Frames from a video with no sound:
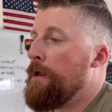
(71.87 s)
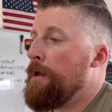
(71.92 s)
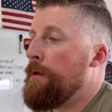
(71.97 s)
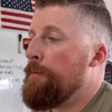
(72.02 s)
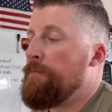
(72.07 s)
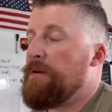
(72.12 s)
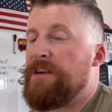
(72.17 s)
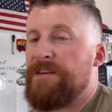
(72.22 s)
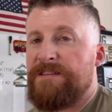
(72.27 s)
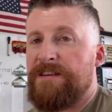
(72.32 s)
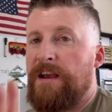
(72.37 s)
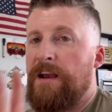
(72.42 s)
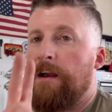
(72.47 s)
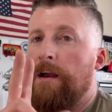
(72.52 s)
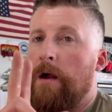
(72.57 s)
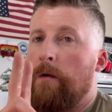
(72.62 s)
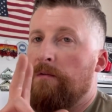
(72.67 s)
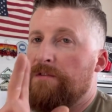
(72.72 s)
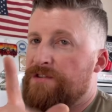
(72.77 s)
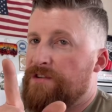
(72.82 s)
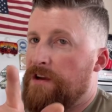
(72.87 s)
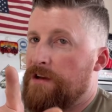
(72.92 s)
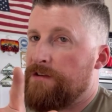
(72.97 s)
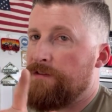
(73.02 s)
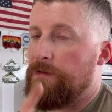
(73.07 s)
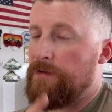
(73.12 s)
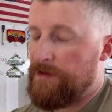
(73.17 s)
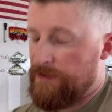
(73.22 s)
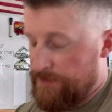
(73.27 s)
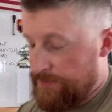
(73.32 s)
because I want you guys
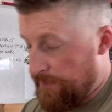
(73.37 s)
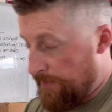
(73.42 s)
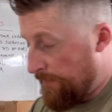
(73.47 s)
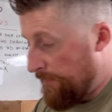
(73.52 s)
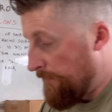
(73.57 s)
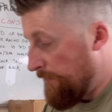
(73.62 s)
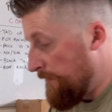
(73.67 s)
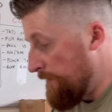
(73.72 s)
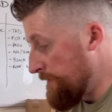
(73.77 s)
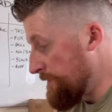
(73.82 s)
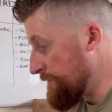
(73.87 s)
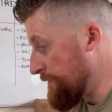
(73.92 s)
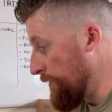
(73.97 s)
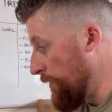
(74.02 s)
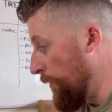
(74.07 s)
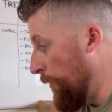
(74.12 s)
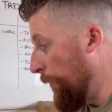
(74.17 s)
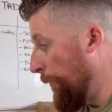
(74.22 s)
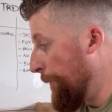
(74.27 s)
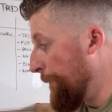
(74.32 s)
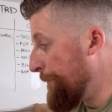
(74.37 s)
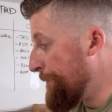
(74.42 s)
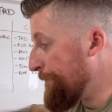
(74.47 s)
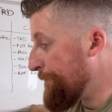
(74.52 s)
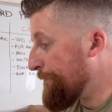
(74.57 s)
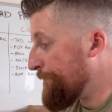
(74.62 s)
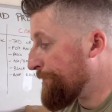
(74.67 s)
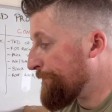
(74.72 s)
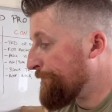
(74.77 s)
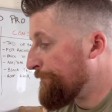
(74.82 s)
to understand. So,
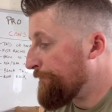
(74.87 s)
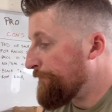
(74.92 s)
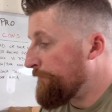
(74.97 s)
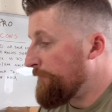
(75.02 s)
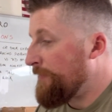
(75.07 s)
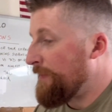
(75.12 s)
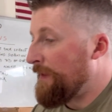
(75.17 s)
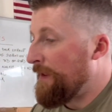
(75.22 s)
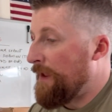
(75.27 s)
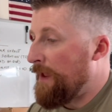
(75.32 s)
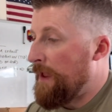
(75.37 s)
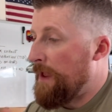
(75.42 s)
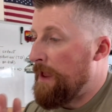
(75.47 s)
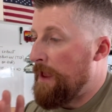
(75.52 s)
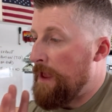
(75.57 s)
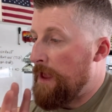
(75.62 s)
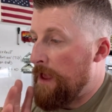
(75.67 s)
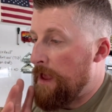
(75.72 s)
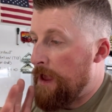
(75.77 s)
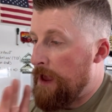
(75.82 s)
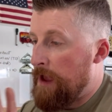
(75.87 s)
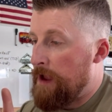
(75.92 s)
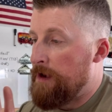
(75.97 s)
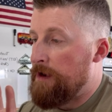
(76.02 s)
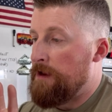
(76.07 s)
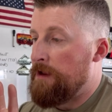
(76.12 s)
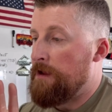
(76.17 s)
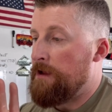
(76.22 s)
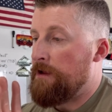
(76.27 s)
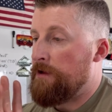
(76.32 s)

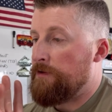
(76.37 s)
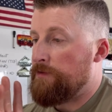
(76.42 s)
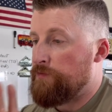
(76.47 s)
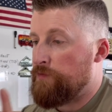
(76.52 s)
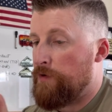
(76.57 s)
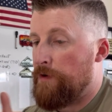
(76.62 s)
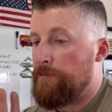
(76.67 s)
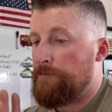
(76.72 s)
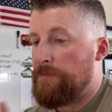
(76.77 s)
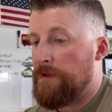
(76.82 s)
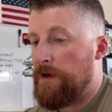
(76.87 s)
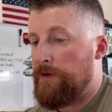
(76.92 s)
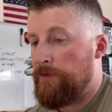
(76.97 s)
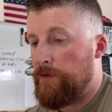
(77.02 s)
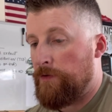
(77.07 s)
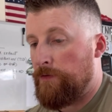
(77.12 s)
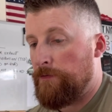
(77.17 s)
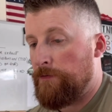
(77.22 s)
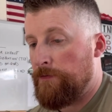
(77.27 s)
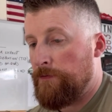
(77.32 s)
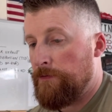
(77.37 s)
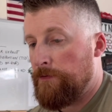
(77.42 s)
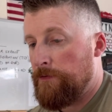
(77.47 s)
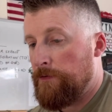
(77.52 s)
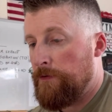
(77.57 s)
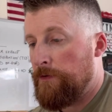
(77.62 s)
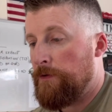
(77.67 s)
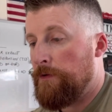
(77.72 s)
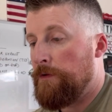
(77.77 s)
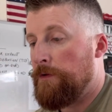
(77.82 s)
any trim level
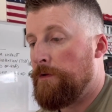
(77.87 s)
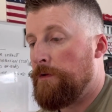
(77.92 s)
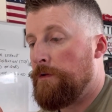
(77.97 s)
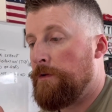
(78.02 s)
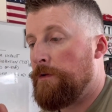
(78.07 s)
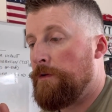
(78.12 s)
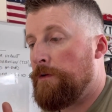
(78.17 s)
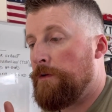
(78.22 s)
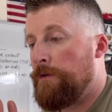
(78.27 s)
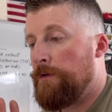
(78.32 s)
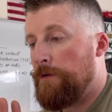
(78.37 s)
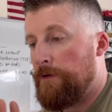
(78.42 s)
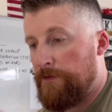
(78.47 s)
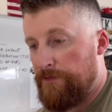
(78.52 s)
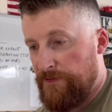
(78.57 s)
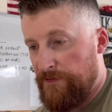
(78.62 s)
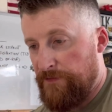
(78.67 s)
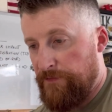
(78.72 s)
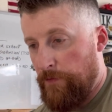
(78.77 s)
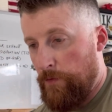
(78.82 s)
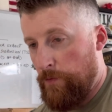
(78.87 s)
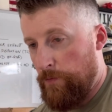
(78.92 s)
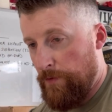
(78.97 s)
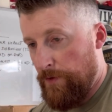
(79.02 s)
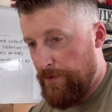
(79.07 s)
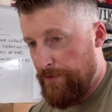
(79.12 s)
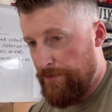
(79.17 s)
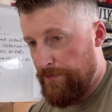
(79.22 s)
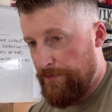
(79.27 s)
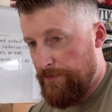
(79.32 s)
of the
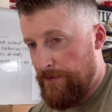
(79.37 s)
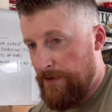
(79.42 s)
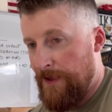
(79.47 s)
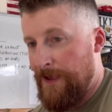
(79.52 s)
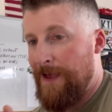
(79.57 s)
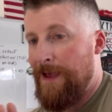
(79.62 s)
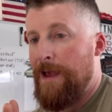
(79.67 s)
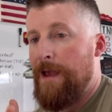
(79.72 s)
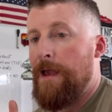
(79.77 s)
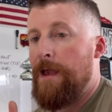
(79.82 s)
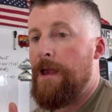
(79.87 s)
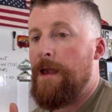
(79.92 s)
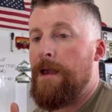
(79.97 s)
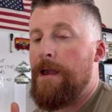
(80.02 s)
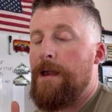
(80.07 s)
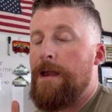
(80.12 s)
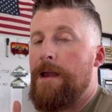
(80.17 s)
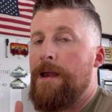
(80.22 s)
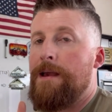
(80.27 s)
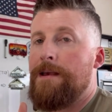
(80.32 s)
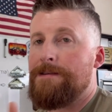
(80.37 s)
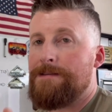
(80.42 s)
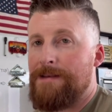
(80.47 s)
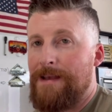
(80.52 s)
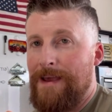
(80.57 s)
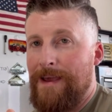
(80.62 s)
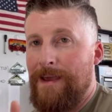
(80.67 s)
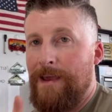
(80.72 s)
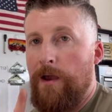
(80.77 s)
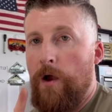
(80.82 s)
4Runner is
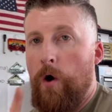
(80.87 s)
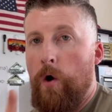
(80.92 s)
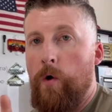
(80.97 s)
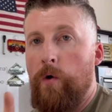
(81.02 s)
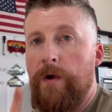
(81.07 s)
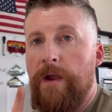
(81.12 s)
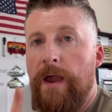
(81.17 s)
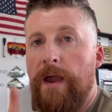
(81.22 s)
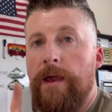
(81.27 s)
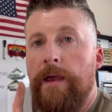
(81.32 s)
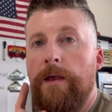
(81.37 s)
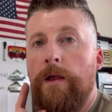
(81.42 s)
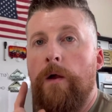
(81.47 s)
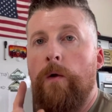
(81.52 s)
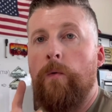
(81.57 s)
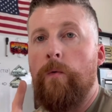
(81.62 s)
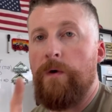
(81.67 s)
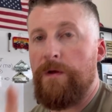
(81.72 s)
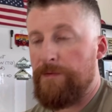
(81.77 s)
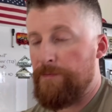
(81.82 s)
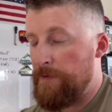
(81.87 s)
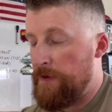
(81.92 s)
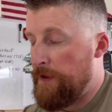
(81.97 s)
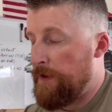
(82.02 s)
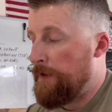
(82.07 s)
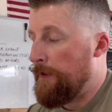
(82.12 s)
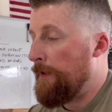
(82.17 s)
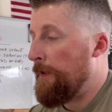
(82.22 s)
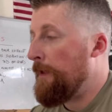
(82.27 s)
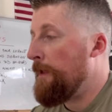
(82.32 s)
okay with me.